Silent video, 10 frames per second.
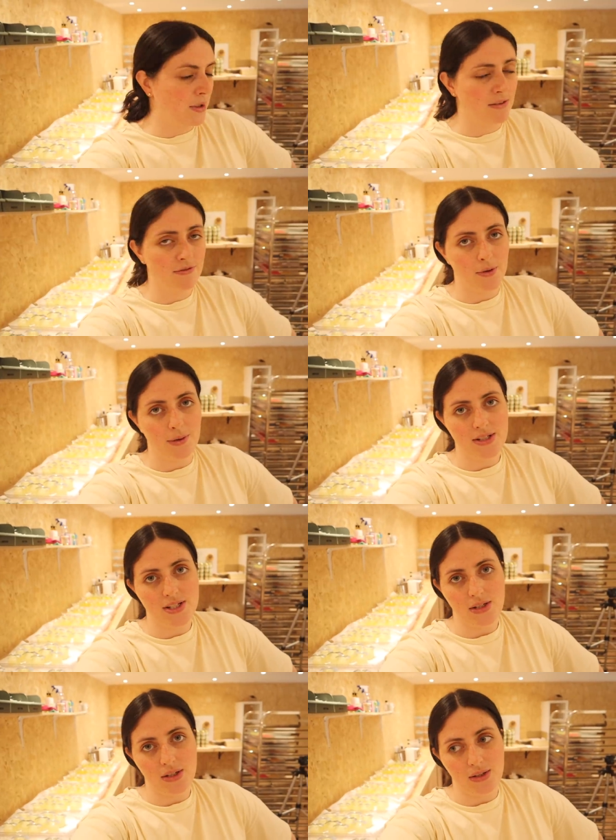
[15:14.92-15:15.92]
looking forward
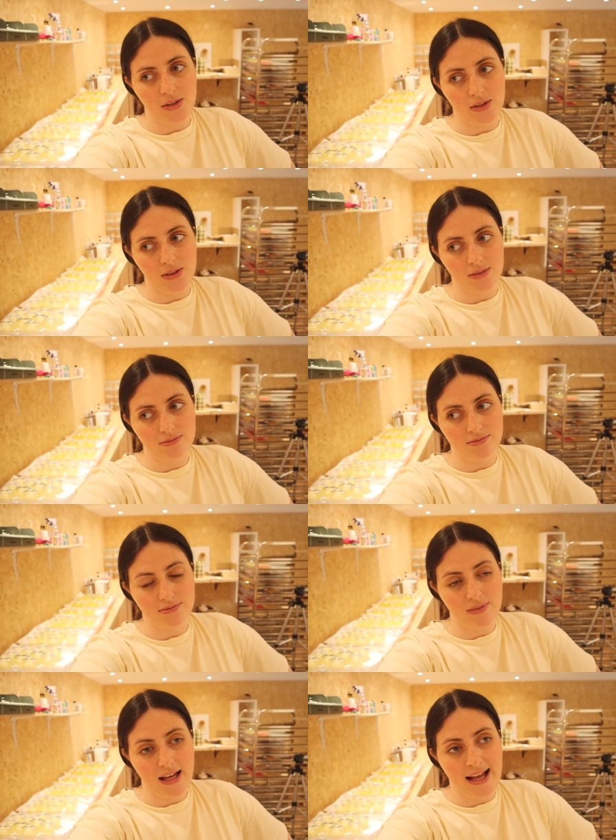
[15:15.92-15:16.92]
to
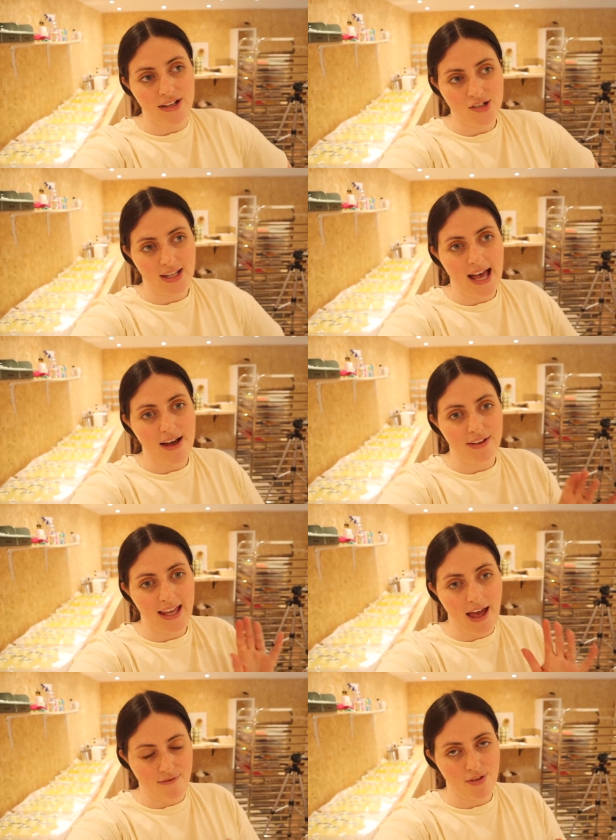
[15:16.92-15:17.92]
actually having
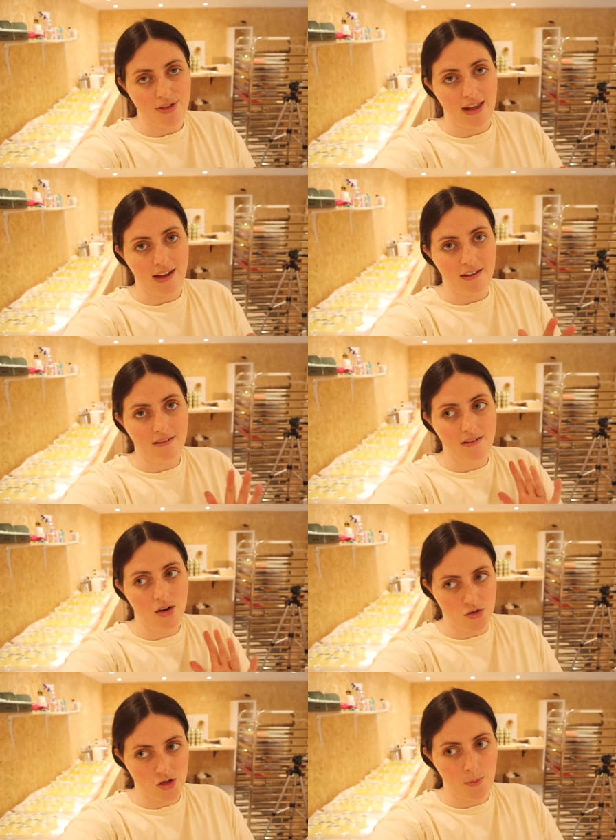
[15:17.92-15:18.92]
everything
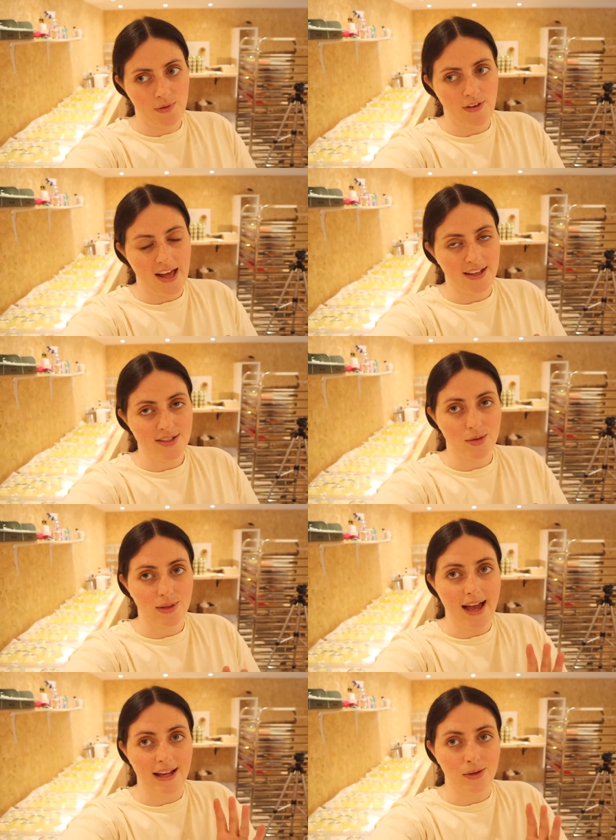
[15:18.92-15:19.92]
on Shopify so
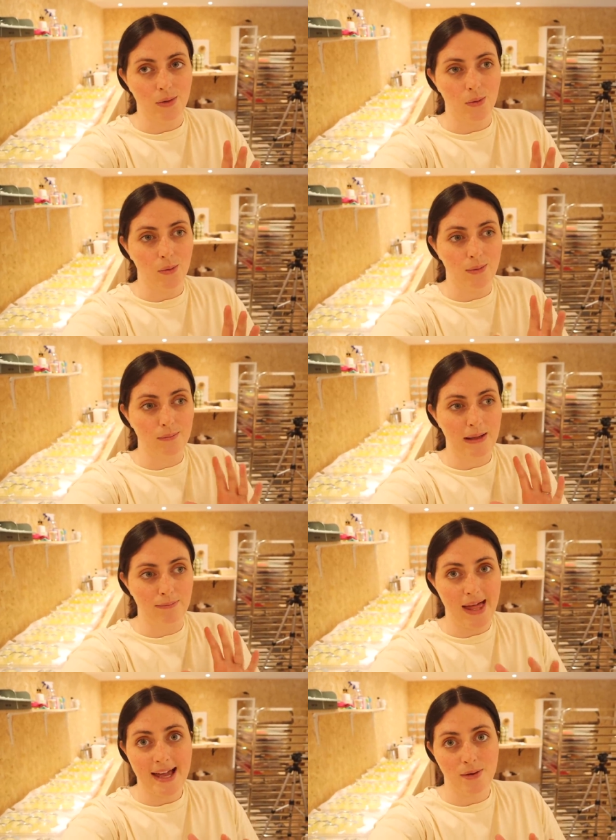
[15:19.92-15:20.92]
that I know in
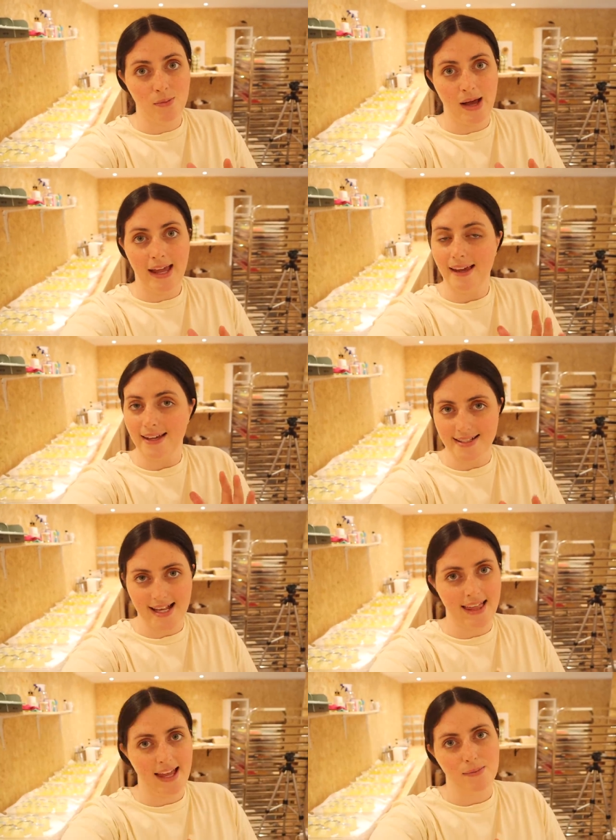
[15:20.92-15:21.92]
black and white
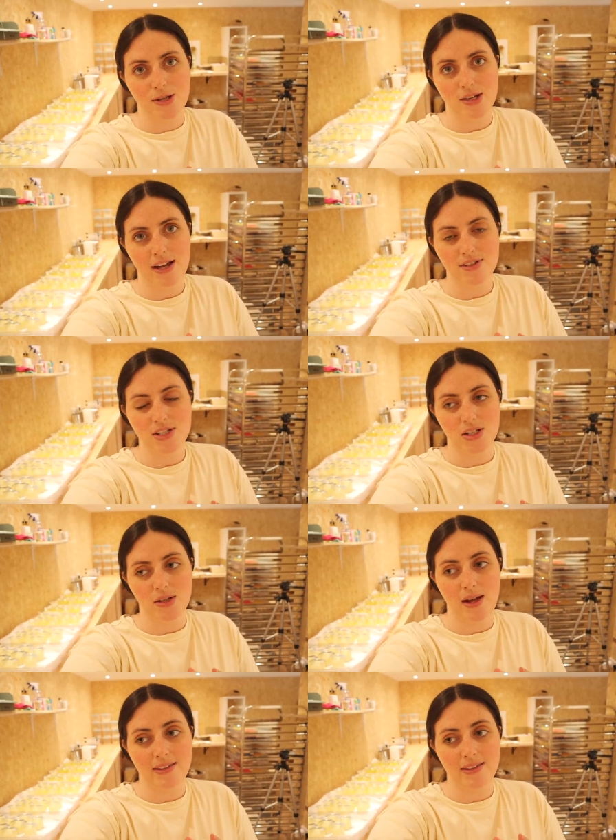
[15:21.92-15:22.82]
exactly how much I have to do.